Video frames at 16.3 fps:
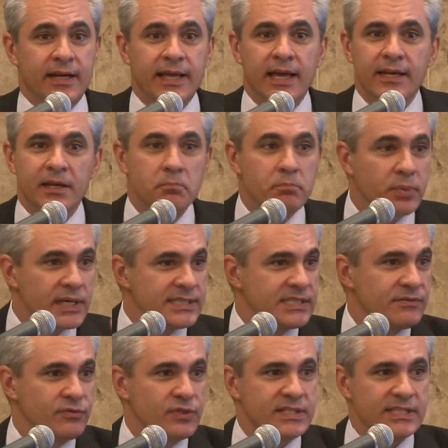Again,
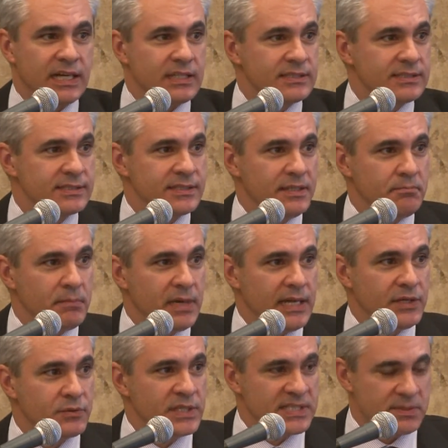impressive results in
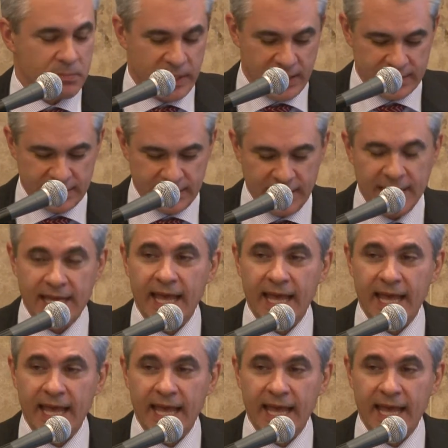many respects,